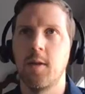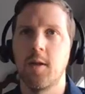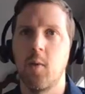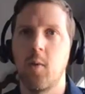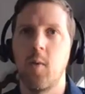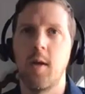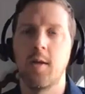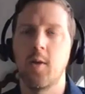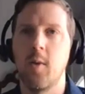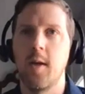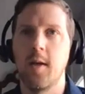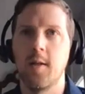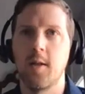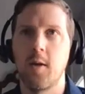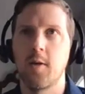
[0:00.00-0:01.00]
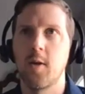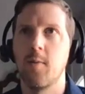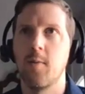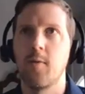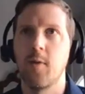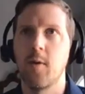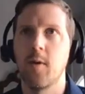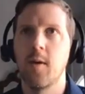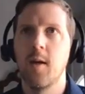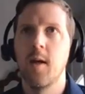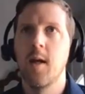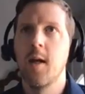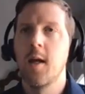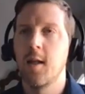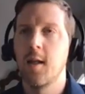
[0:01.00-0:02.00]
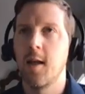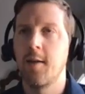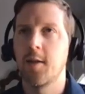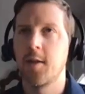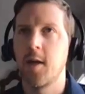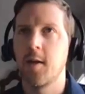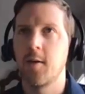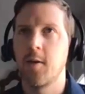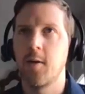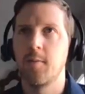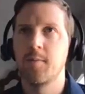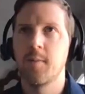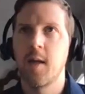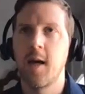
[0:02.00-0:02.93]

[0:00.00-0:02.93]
So well-to-wake is our term for life cycle,